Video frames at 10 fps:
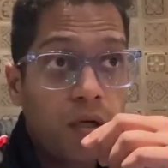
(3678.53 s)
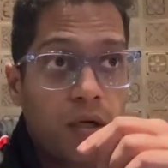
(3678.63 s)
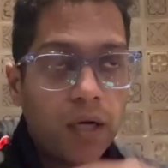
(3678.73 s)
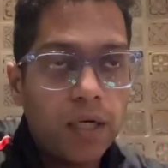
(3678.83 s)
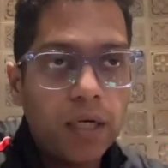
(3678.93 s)

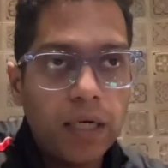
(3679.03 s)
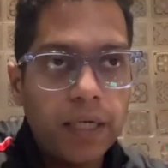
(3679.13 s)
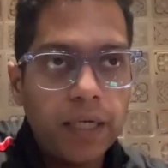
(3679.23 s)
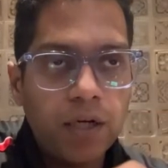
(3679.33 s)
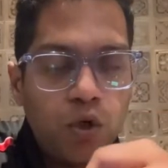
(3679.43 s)

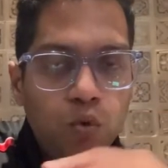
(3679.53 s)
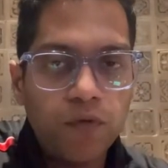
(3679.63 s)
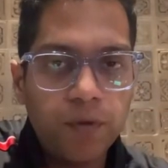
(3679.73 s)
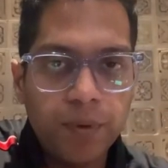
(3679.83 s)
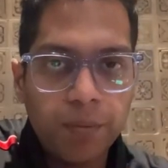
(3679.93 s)
Currently, two
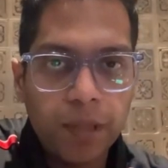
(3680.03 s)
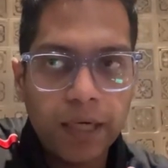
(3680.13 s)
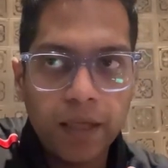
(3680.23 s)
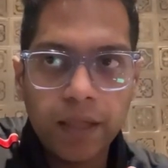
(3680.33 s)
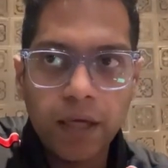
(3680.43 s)
of the people
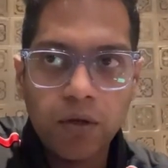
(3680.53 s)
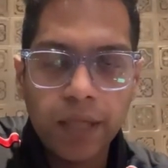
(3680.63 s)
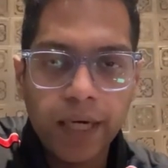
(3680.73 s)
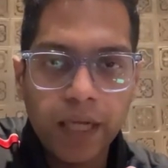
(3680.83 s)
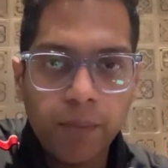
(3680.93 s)
that are there on
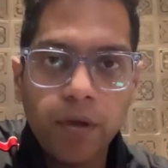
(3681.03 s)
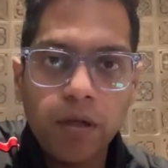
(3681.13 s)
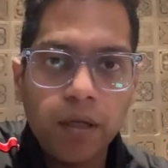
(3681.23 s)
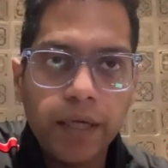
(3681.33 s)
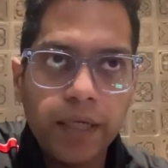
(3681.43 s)
that table
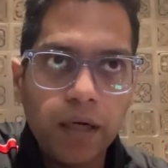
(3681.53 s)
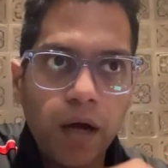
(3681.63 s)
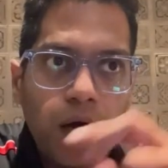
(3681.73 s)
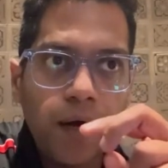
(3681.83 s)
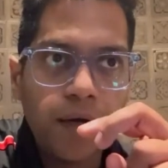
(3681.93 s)

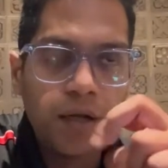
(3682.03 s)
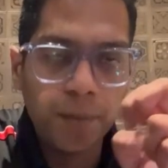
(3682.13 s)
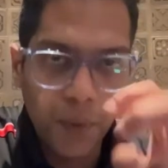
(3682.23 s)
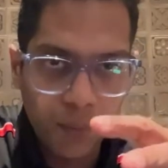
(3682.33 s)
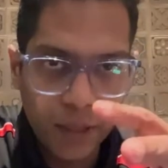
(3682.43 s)
are
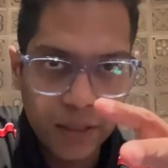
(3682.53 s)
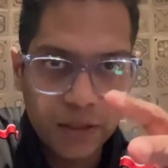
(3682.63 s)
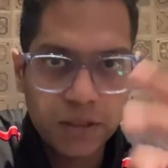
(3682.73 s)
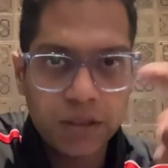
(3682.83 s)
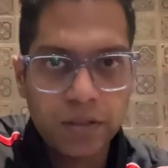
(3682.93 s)

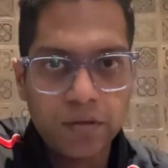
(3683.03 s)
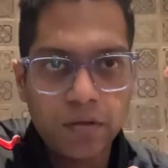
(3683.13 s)
Republicans.